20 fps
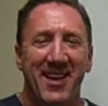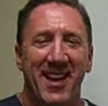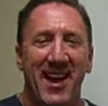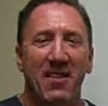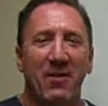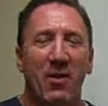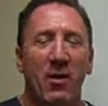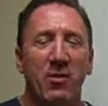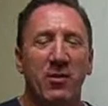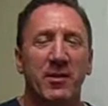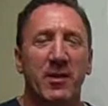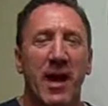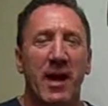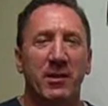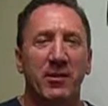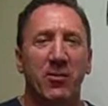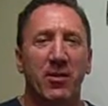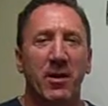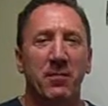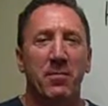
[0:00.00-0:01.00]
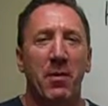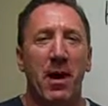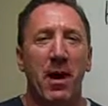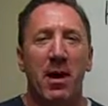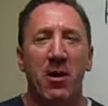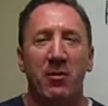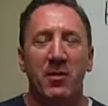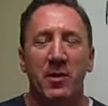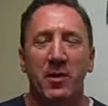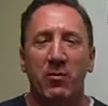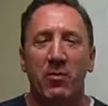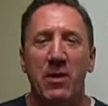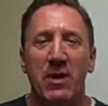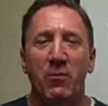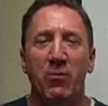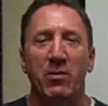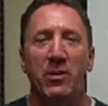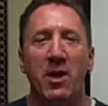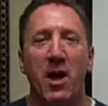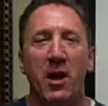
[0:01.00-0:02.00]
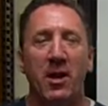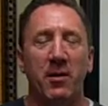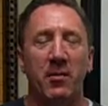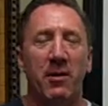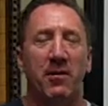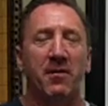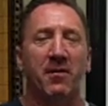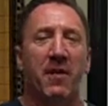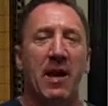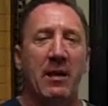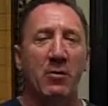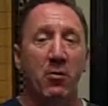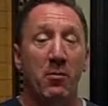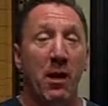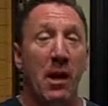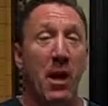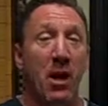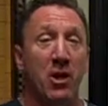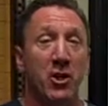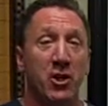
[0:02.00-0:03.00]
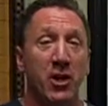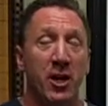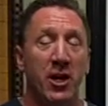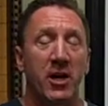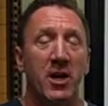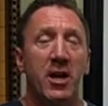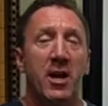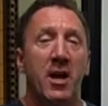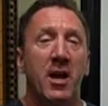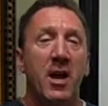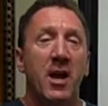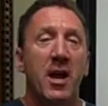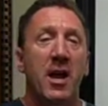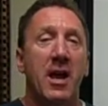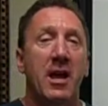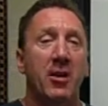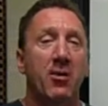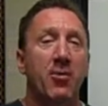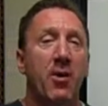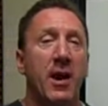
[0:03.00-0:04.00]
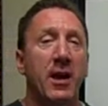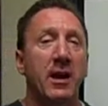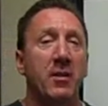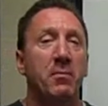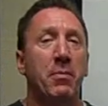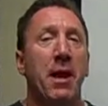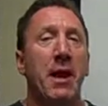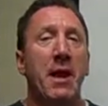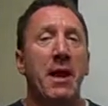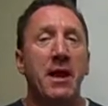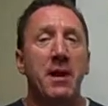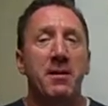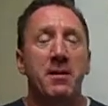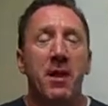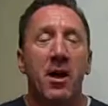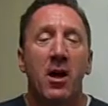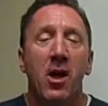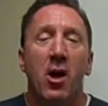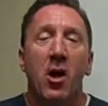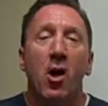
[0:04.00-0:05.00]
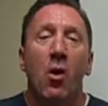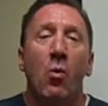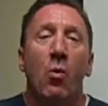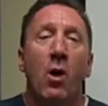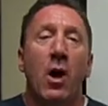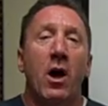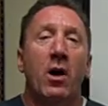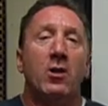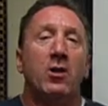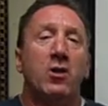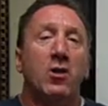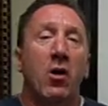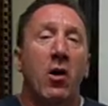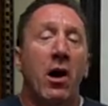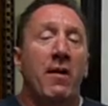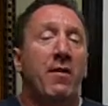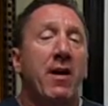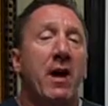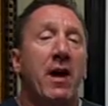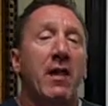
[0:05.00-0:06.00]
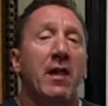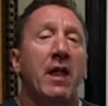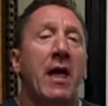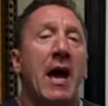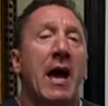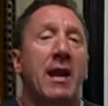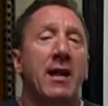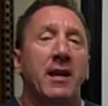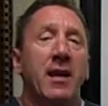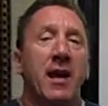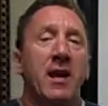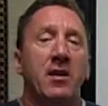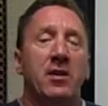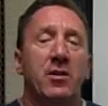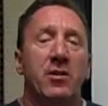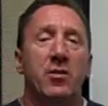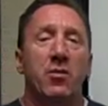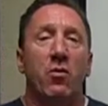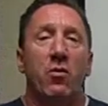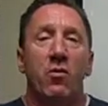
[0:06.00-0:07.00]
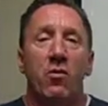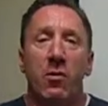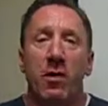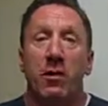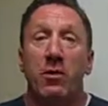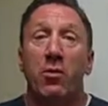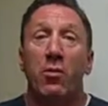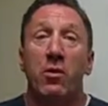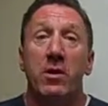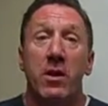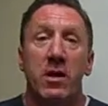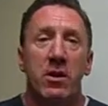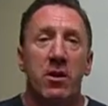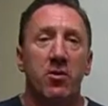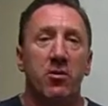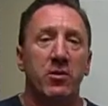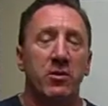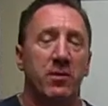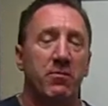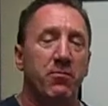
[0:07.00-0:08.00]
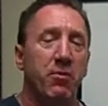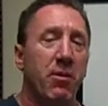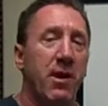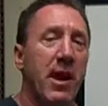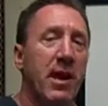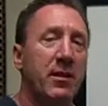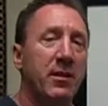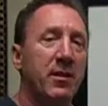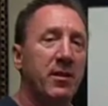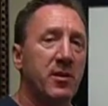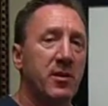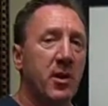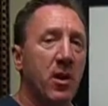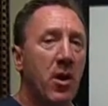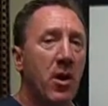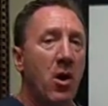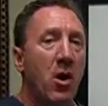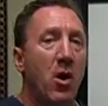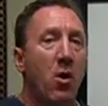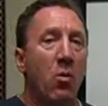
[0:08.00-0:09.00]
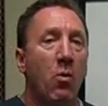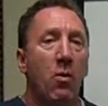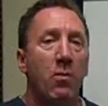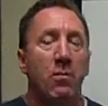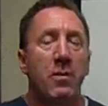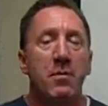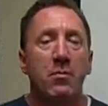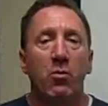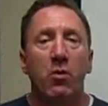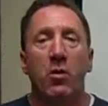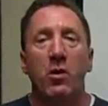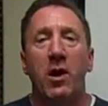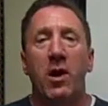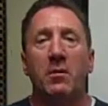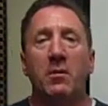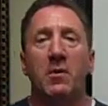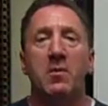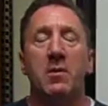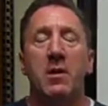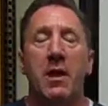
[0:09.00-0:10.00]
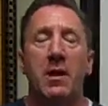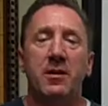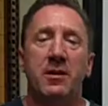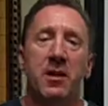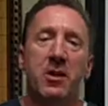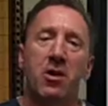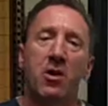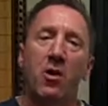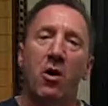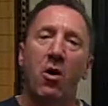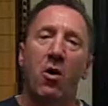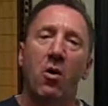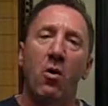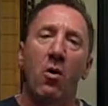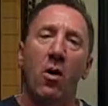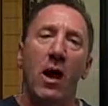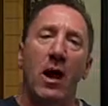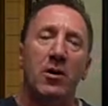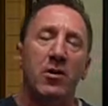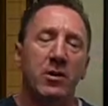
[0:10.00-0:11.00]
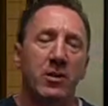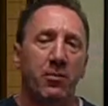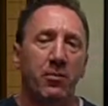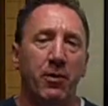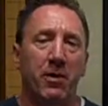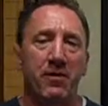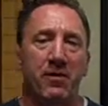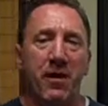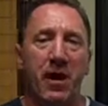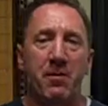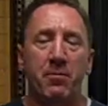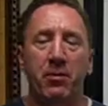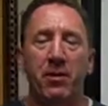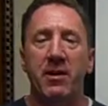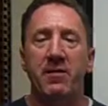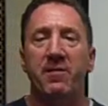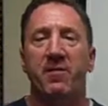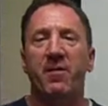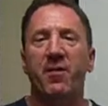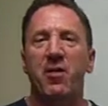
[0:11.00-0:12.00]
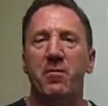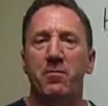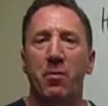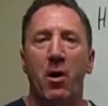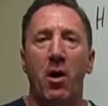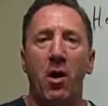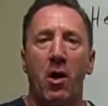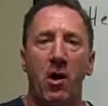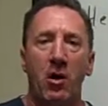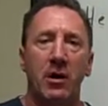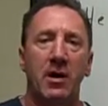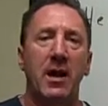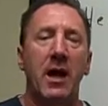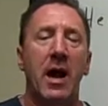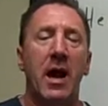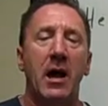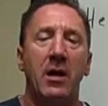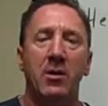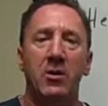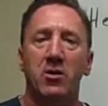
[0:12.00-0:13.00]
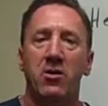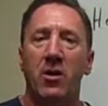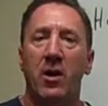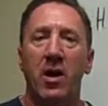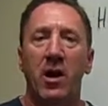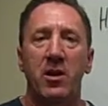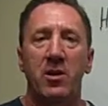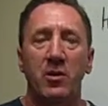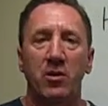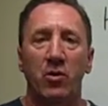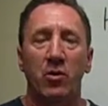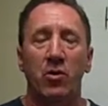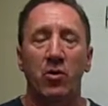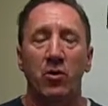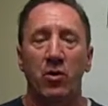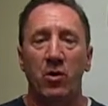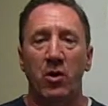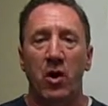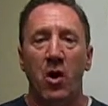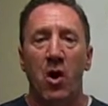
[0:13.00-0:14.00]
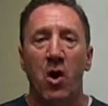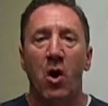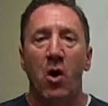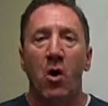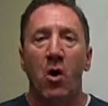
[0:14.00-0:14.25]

Hi, folks. Dr. Ed Beyer. This week we're talking about fibromyalgia and chronic pain. Well, you know, I've had a lot of cases over my 28 years in practice where people will come to me and they said, you know, I used to play, I played football in college or high school,